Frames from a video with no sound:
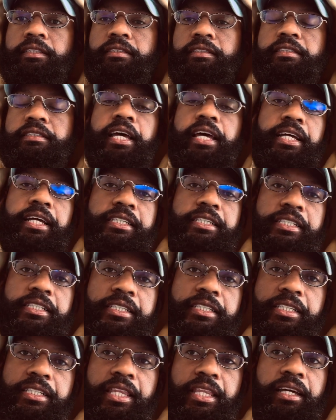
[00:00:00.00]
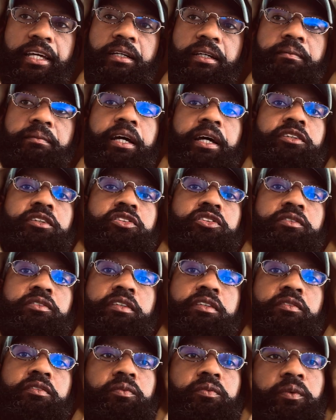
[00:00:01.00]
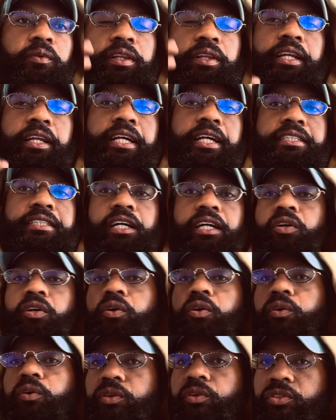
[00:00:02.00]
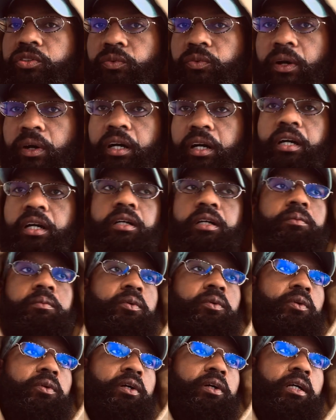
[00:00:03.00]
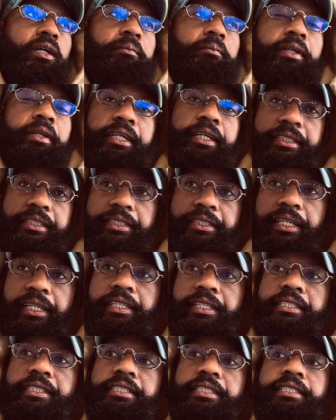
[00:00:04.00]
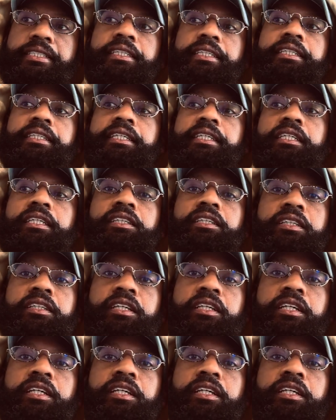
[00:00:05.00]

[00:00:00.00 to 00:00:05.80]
test them, like whether that's like an oral swab or a blood test, and then